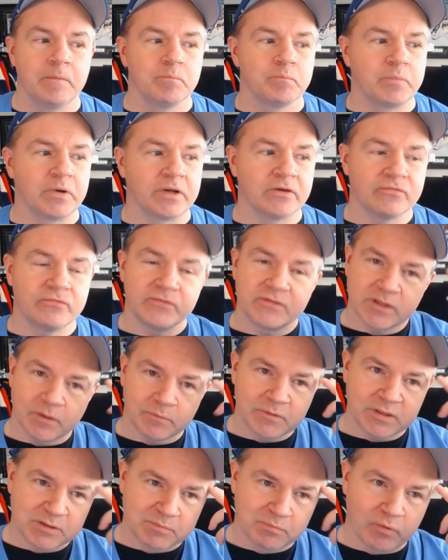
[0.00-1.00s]
But if
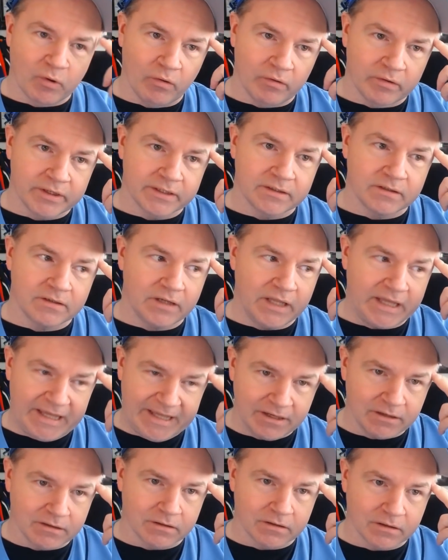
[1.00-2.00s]
something's broken
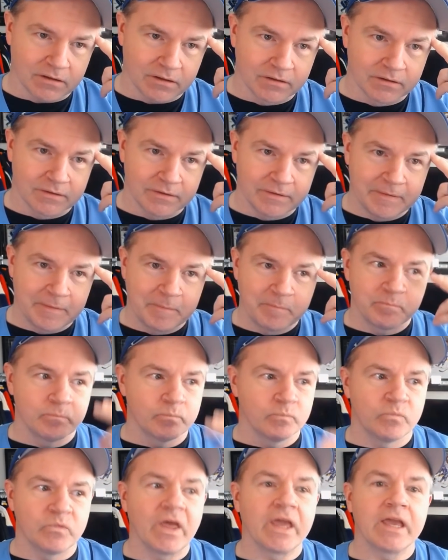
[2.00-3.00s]
here,
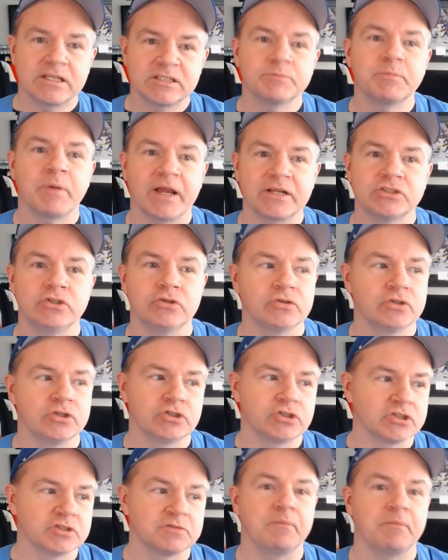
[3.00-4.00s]
they expect you to
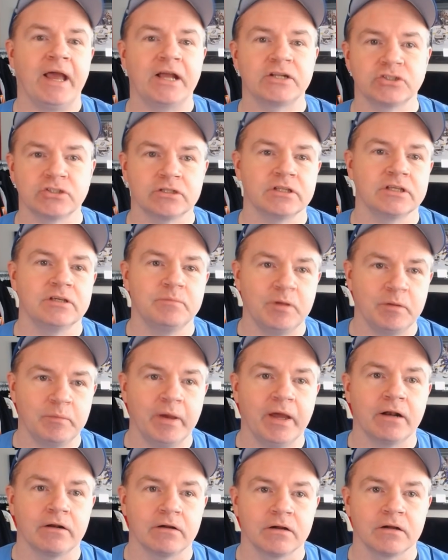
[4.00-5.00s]
just magically be
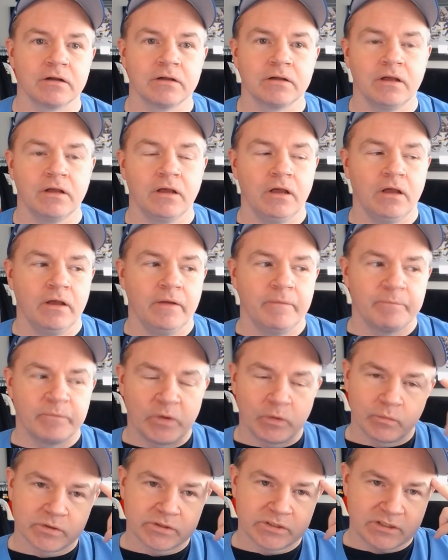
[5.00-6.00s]
better.
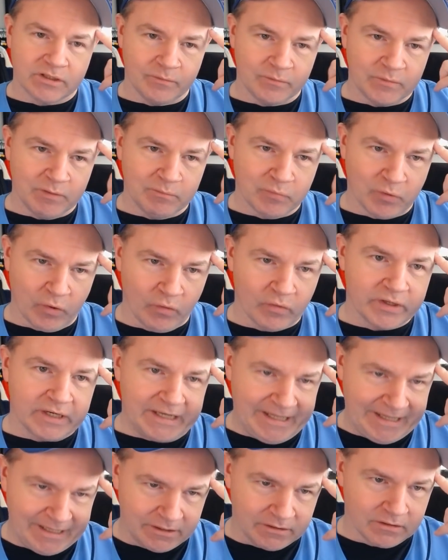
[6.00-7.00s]
There was something broken
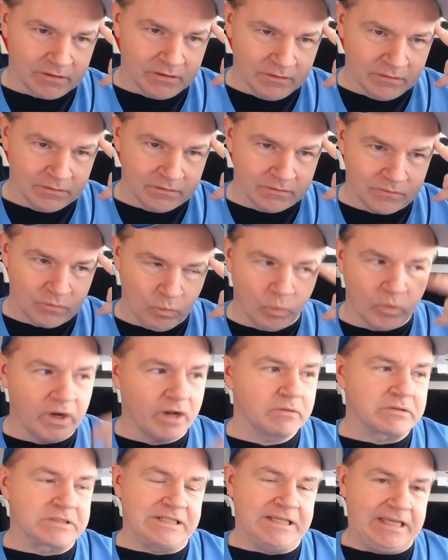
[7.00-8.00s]
here when I
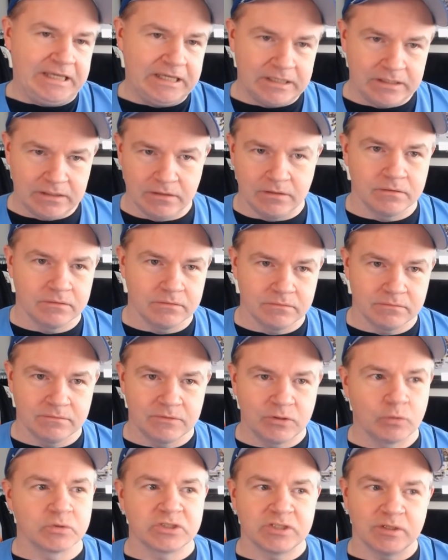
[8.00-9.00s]
was a kid.
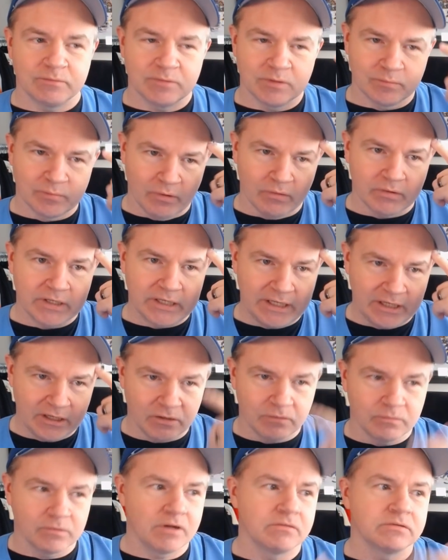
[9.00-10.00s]
There was something broken
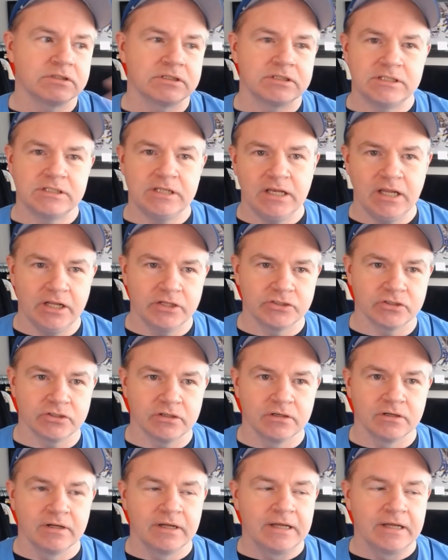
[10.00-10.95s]
here when I was a teenager.